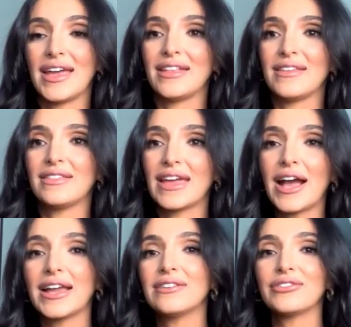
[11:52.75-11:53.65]
And they
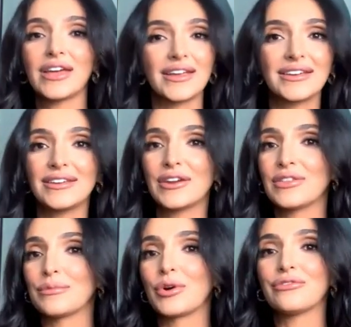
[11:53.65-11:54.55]
kind of like, you know,
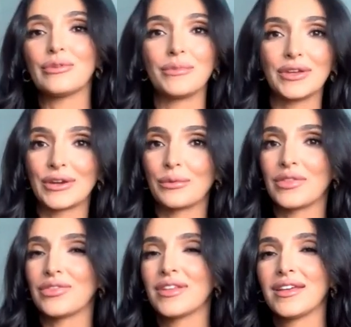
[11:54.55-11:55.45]
they're more familiar
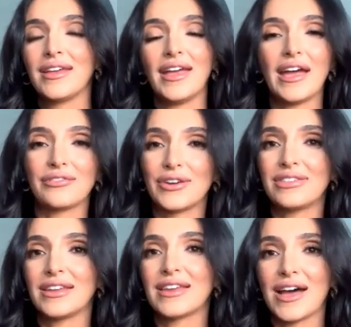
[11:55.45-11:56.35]
with
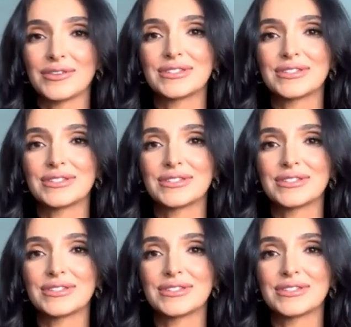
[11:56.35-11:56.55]
everything now.